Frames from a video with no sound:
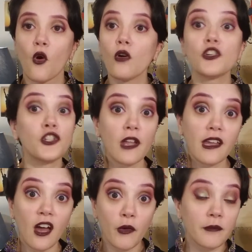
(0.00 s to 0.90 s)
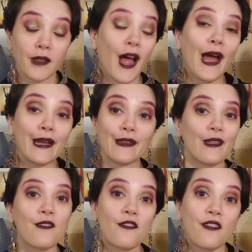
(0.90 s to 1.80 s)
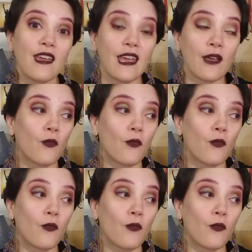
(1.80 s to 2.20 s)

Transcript: Or should I go in blind and see